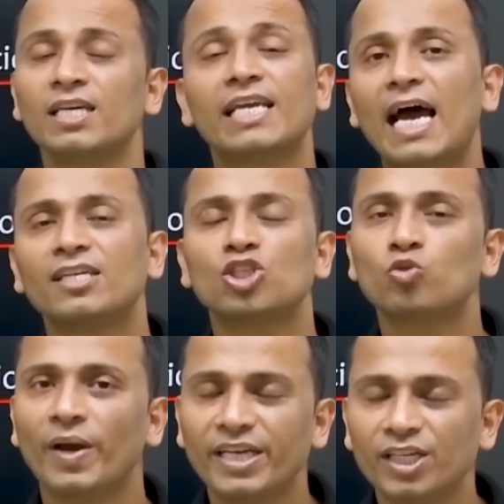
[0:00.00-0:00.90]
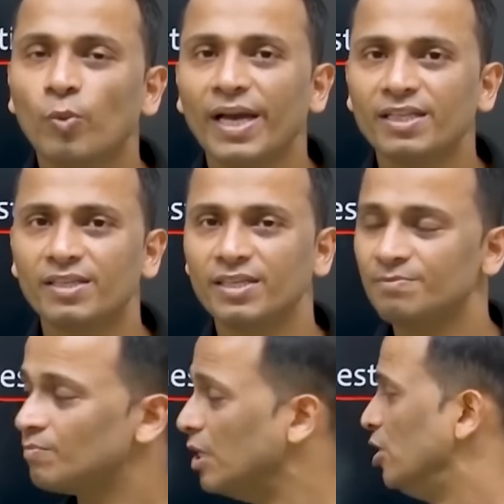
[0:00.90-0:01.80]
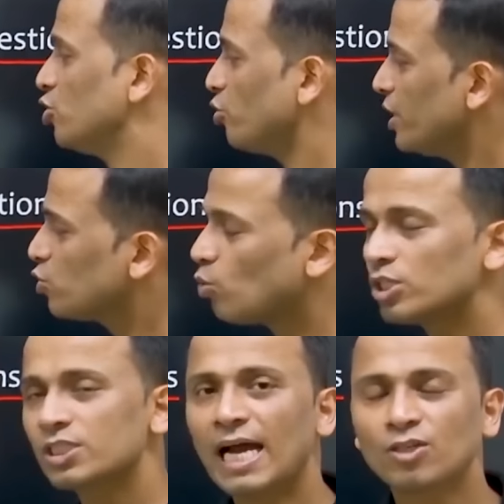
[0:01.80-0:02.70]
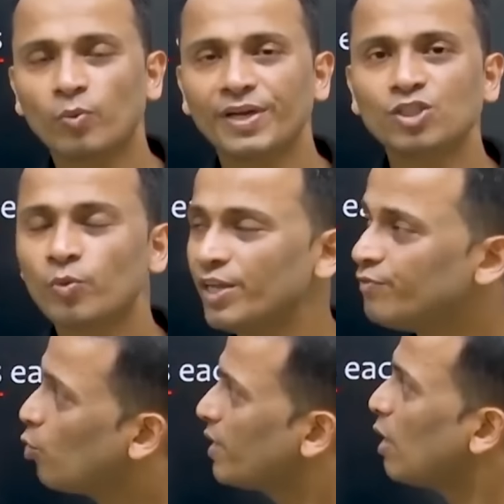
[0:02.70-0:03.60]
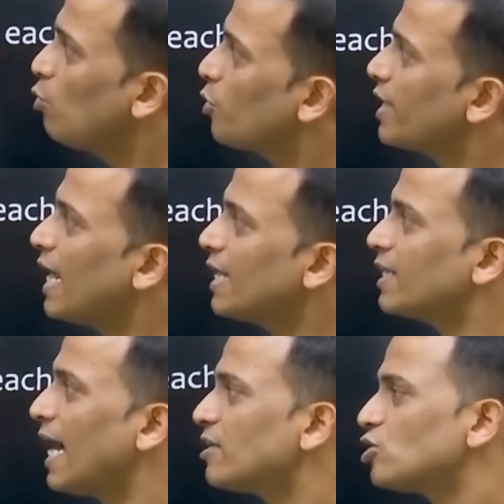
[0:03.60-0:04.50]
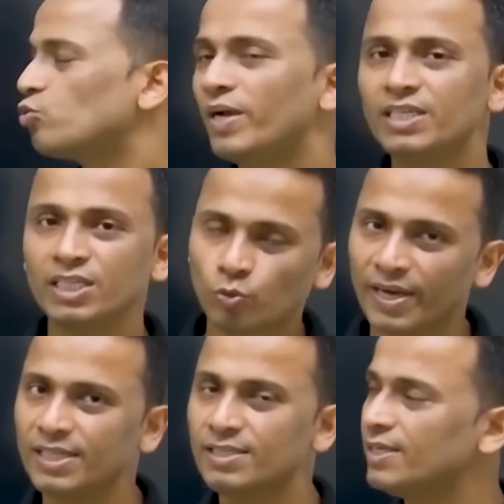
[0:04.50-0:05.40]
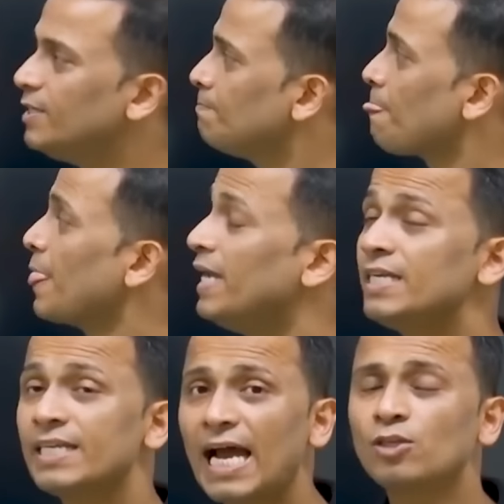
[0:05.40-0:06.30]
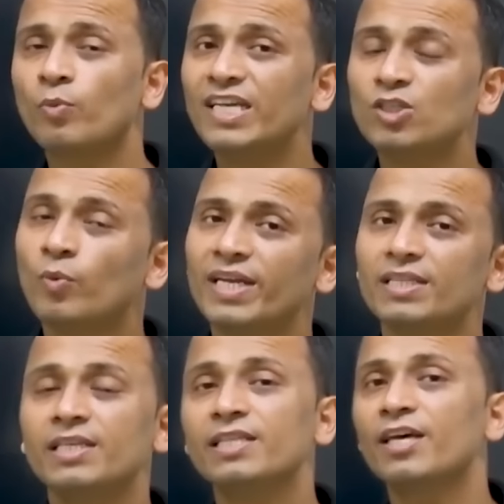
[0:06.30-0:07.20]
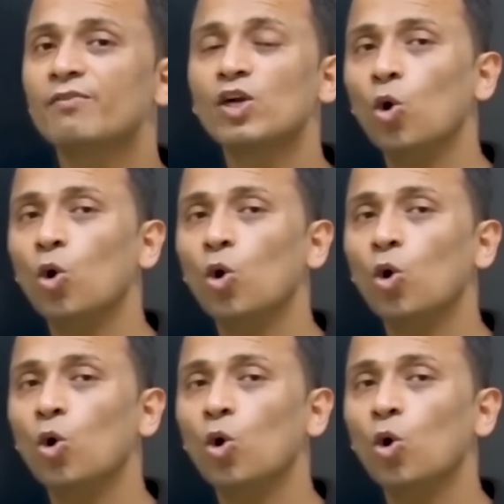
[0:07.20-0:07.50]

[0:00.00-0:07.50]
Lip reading: CAT 2023. So this was CAT 2024. Now looking at CAT 2023. In CAT 2023, there were